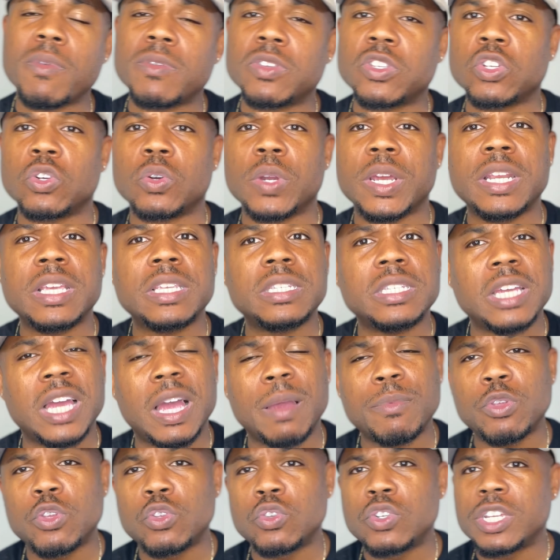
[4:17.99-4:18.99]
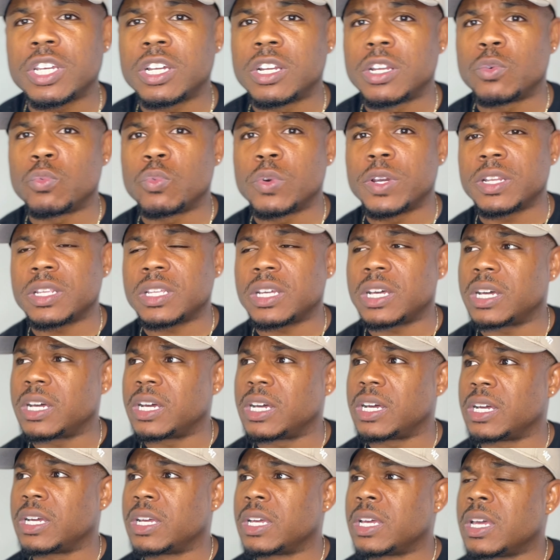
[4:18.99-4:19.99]
So anytime you're dealing with
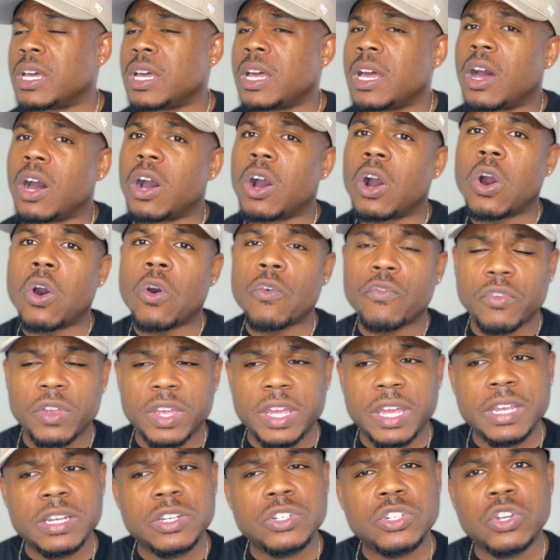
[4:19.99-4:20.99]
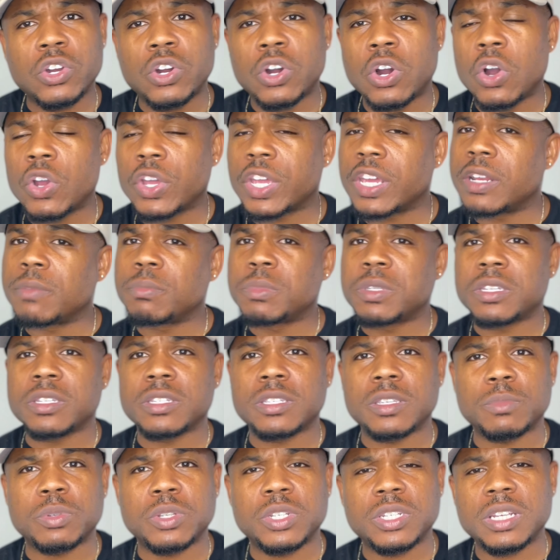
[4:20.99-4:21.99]
a overheating dog, get them to
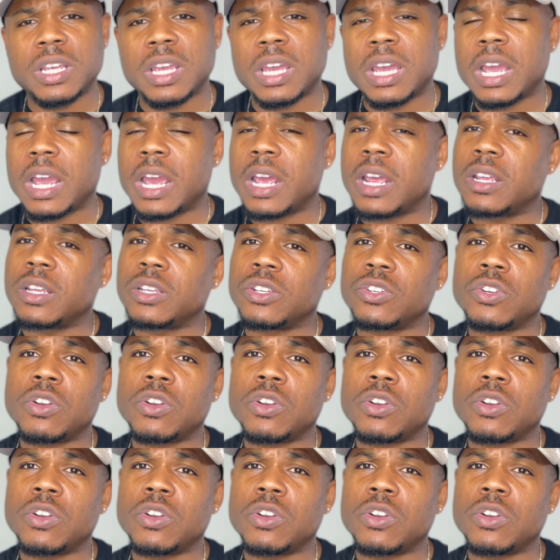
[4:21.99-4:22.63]
some shade,